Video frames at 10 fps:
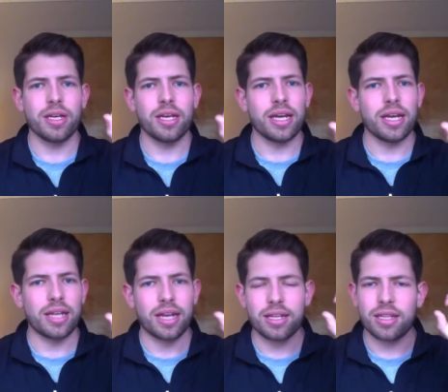and
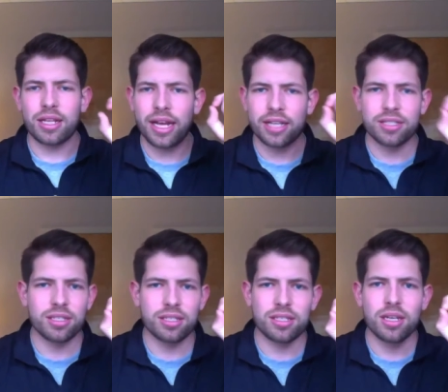that the
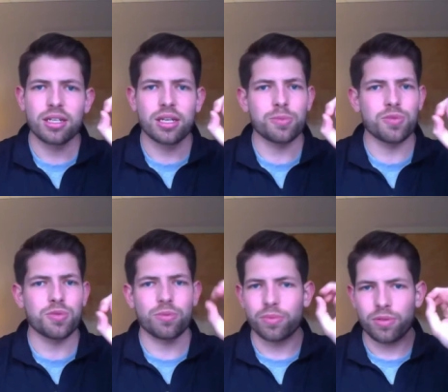excellence comes
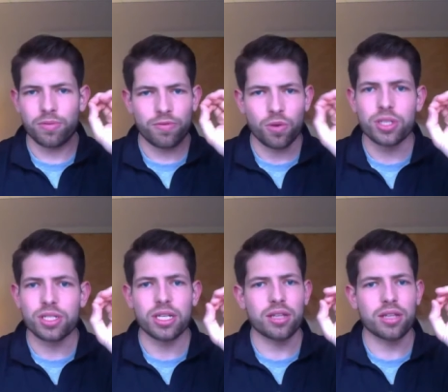from focusing
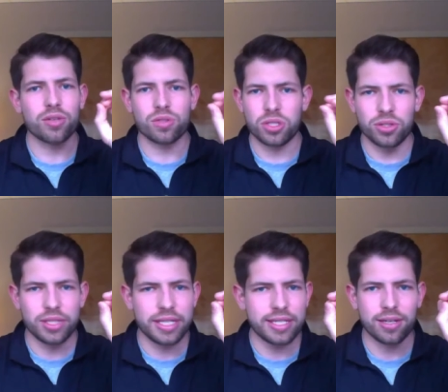on those little
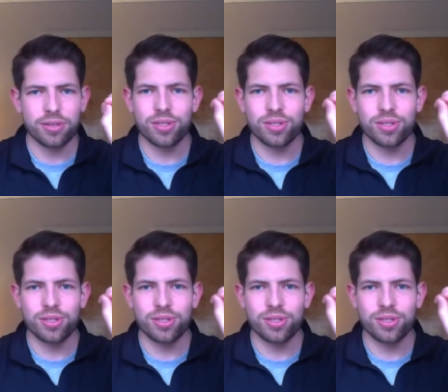details,